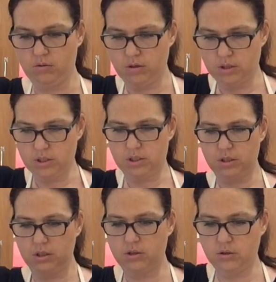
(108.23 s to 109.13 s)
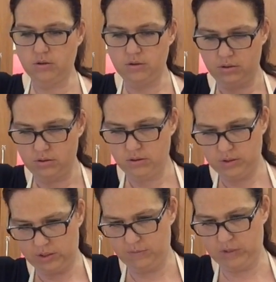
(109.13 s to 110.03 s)
or just a little
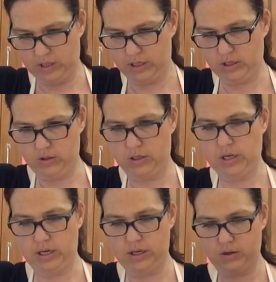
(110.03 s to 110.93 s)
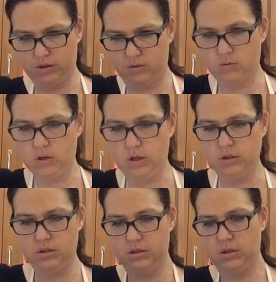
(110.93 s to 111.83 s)
something that you could hang on the
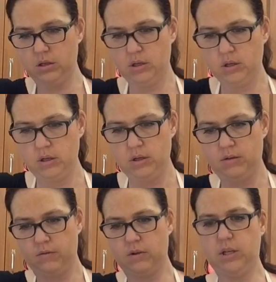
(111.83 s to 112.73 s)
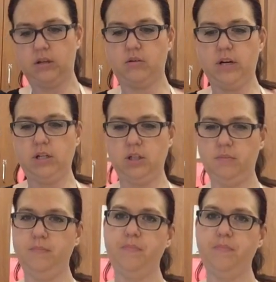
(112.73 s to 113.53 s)
wall for decoration.